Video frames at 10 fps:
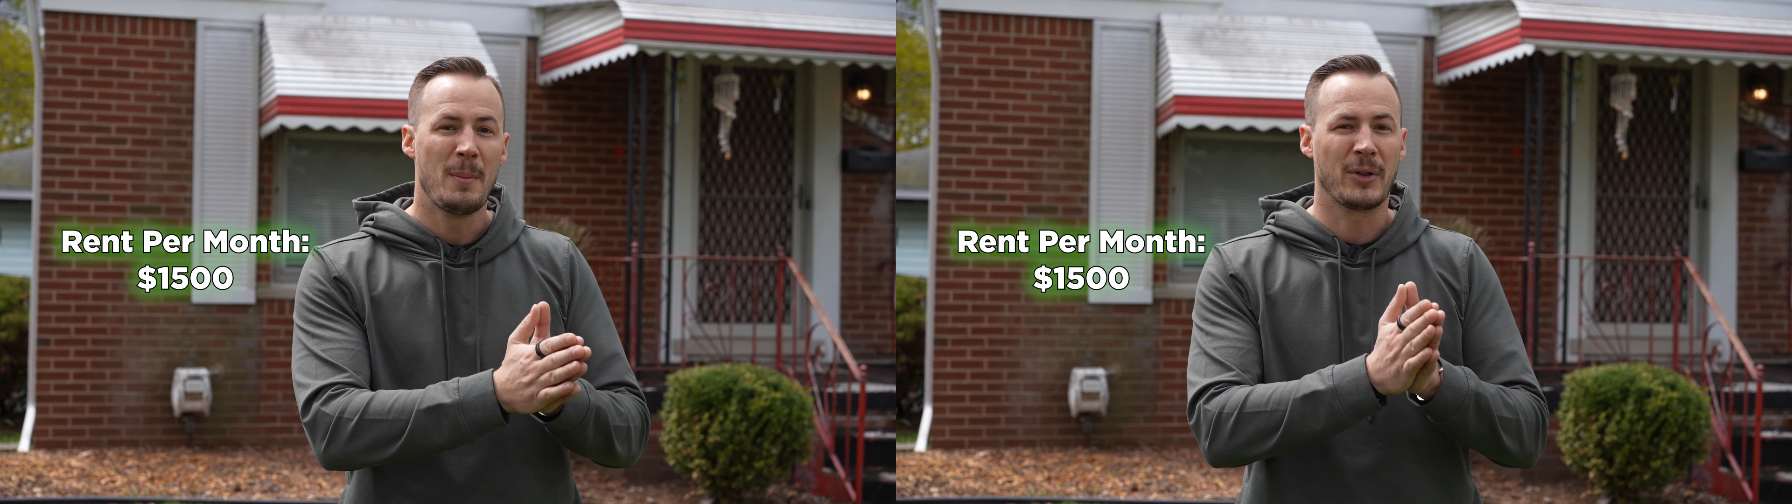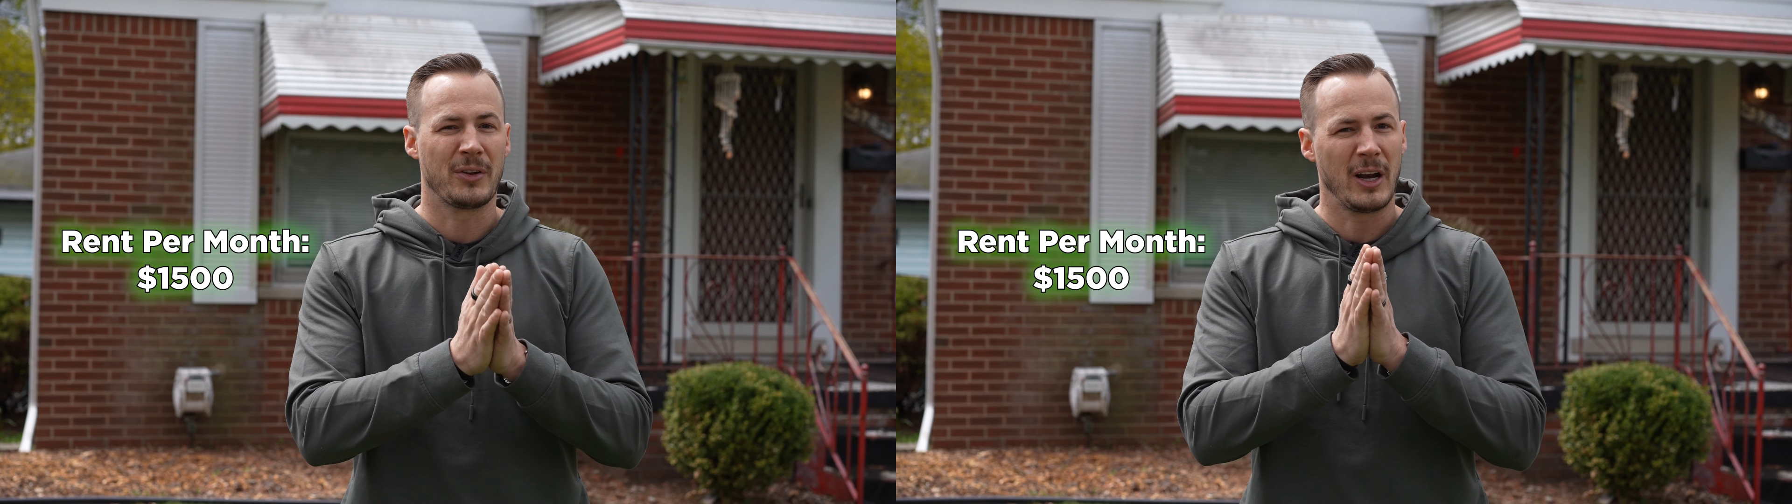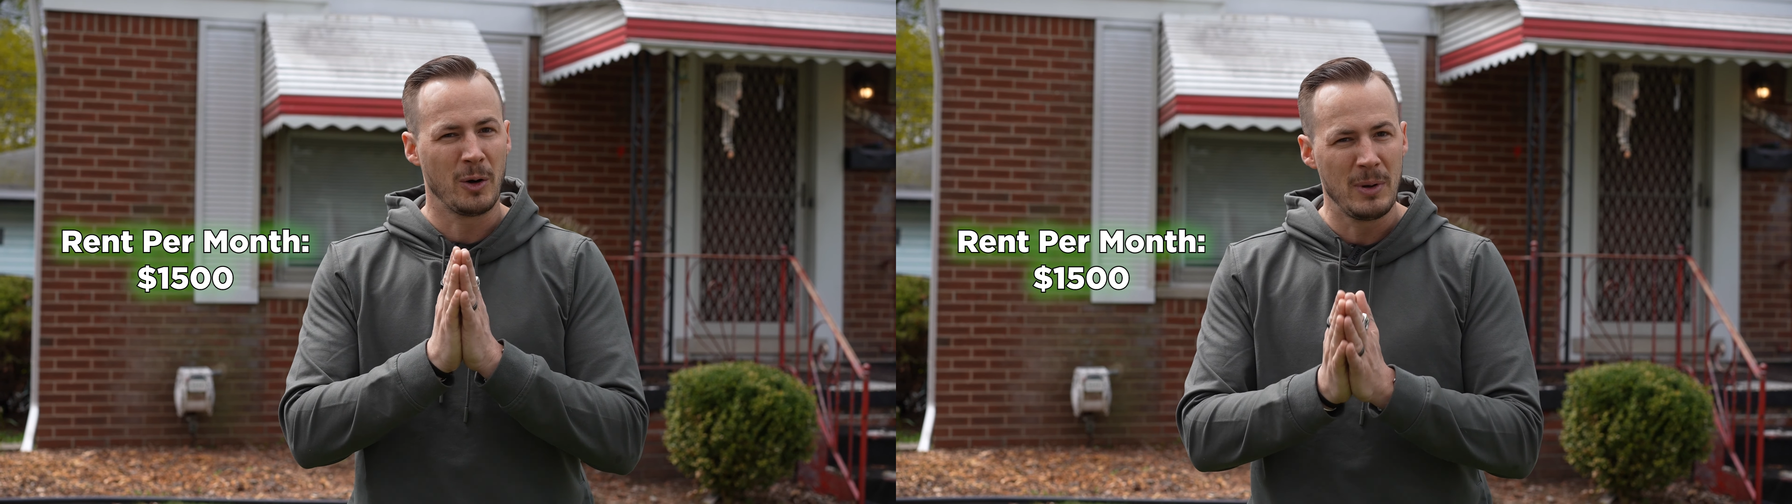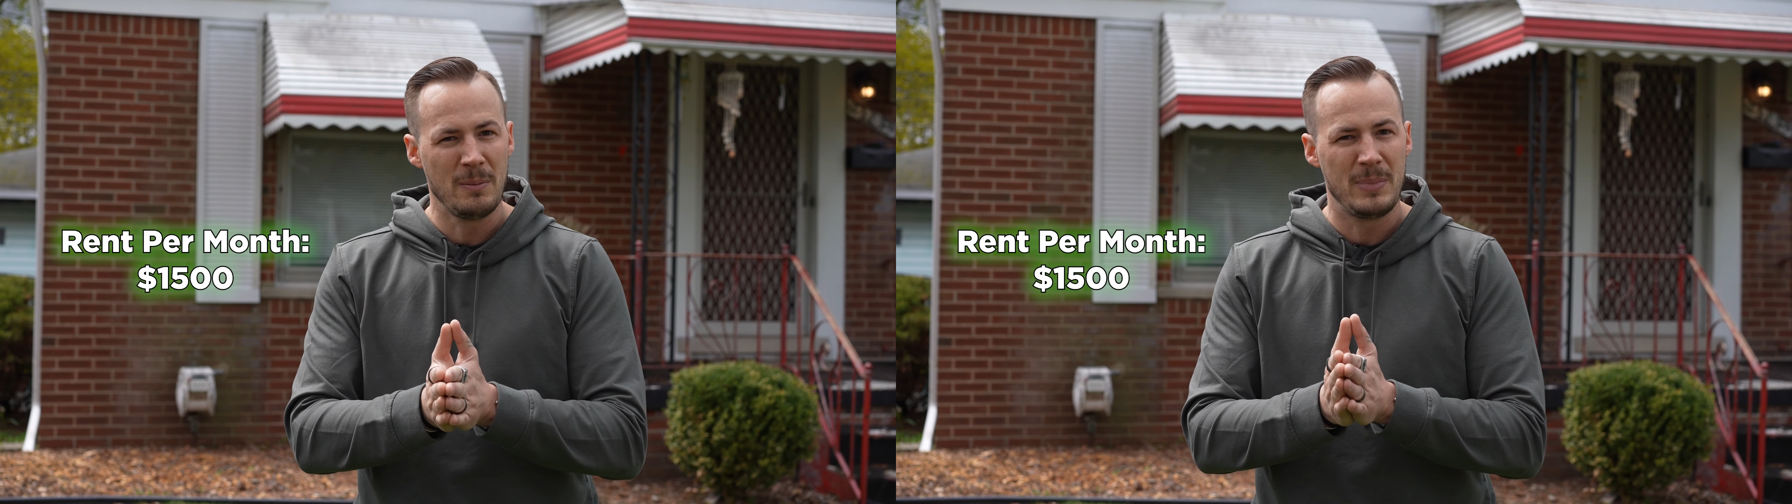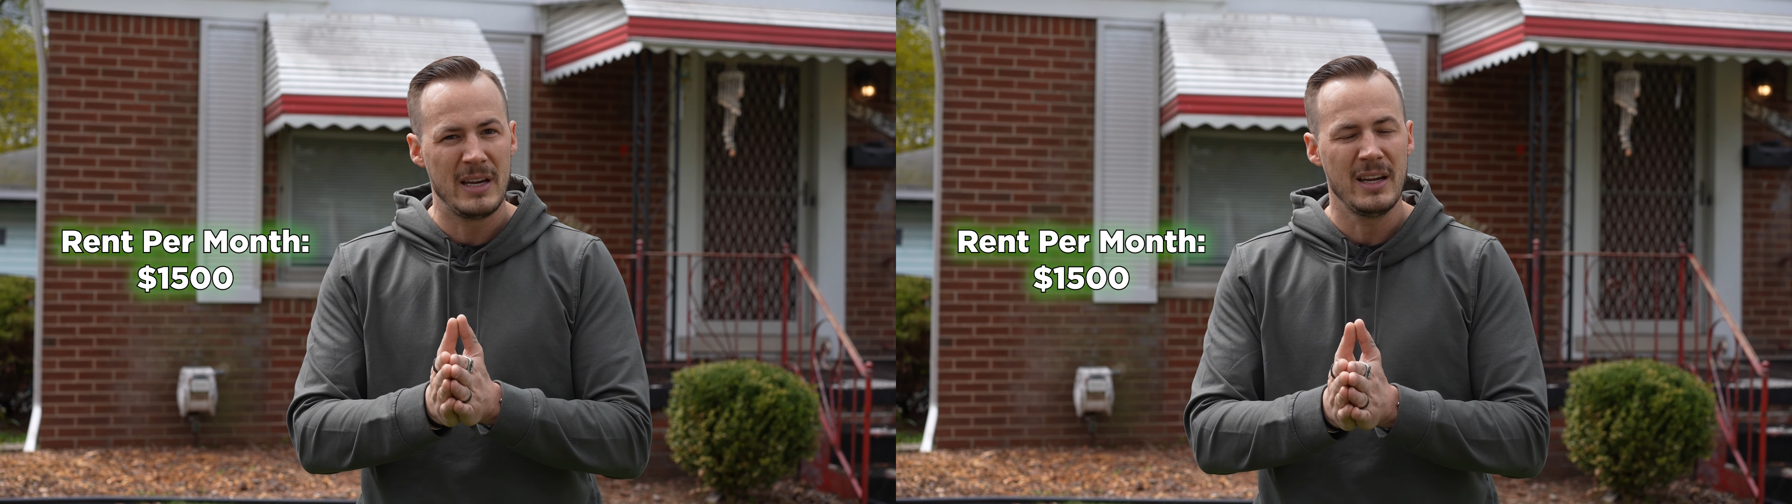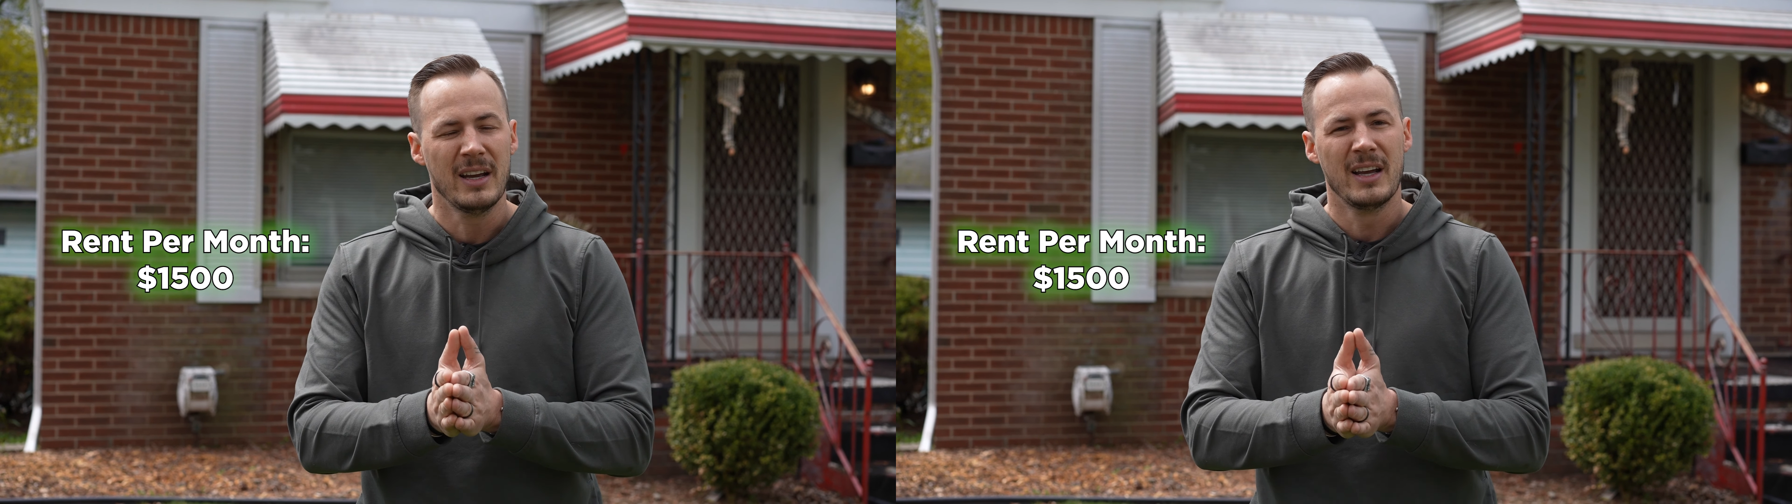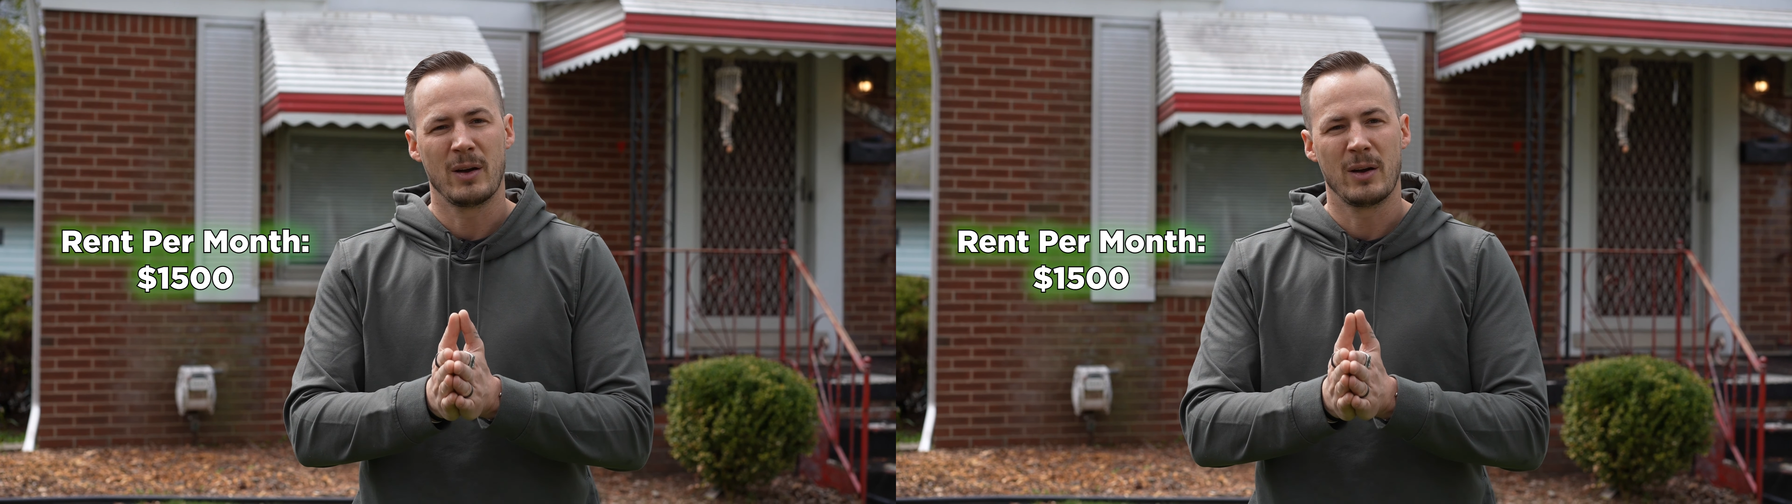but on Airbnb,